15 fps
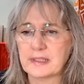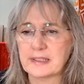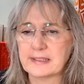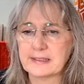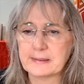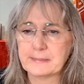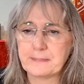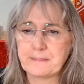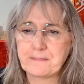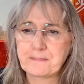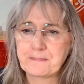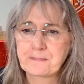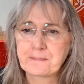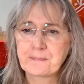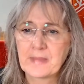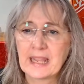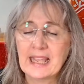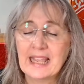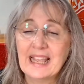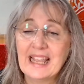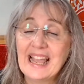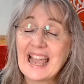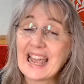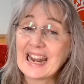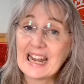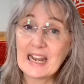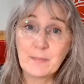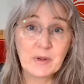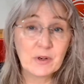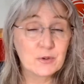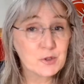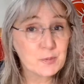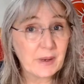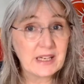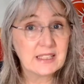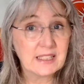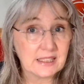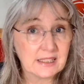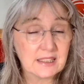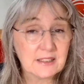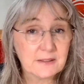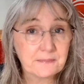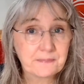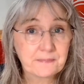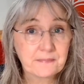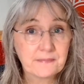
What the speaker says: And liminal spaces.